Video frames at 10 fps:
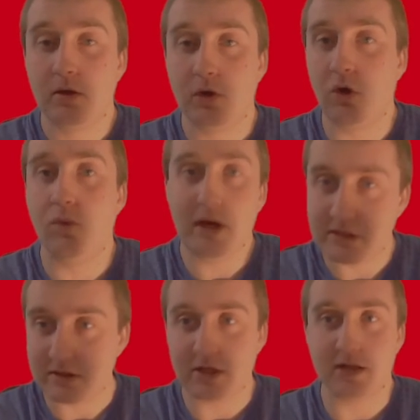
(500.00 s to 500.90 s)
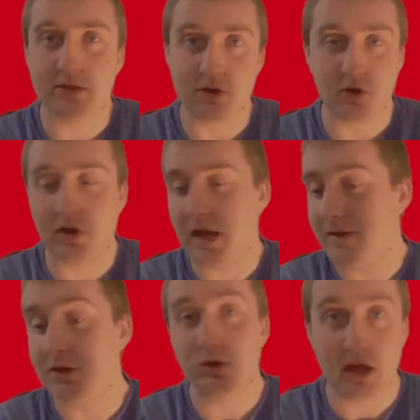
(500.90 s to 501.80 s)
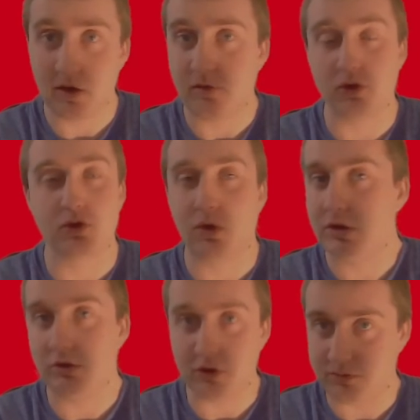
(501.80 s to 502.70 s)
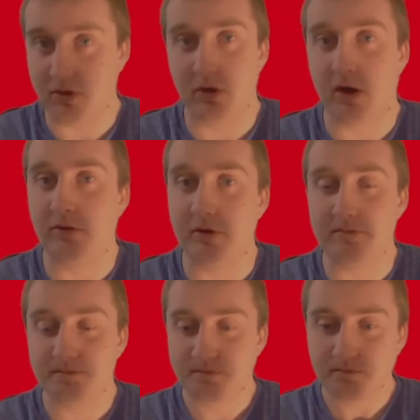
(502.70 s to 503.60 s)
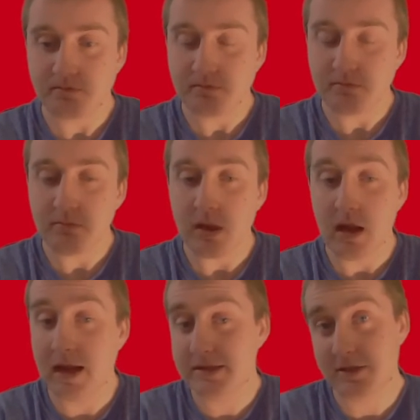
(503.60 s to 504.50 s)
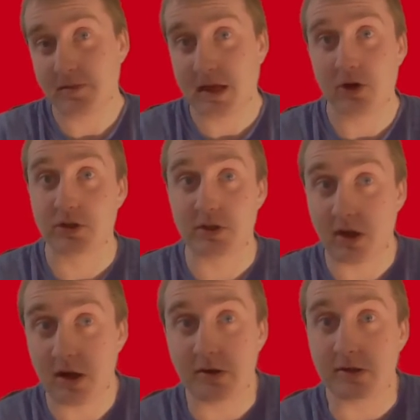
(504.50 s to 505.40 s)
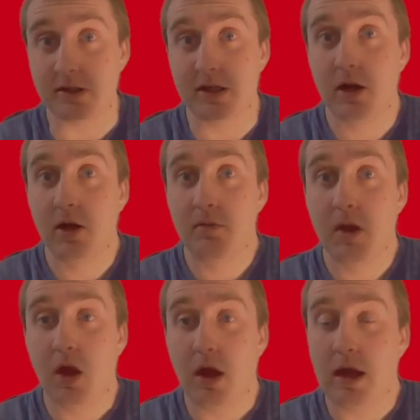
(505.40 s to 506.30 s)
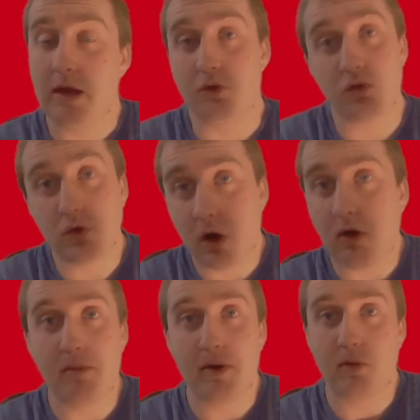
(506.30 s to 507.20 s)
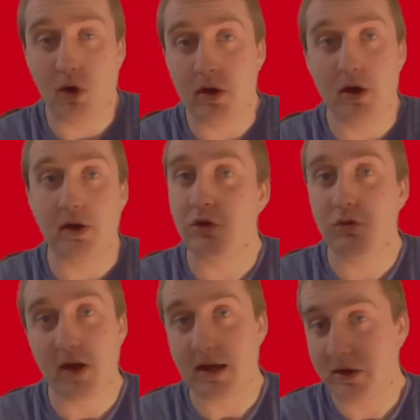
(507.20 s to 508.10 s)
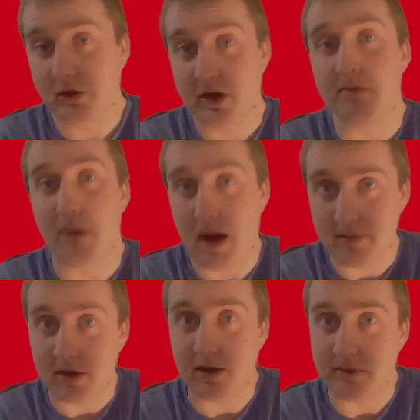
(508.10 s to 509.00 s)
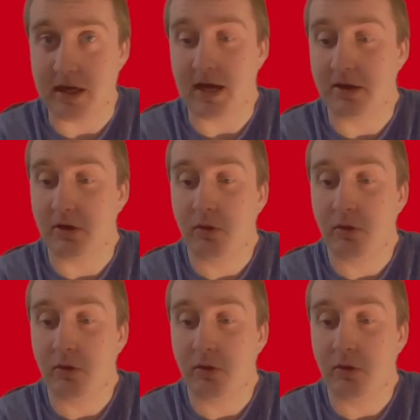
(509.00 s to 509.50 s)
who wasted chances early, and then you get your first goal and you just build off of it. It's something else entirely if you go up 1-0 and you've got Kylian Mbappe coming at you.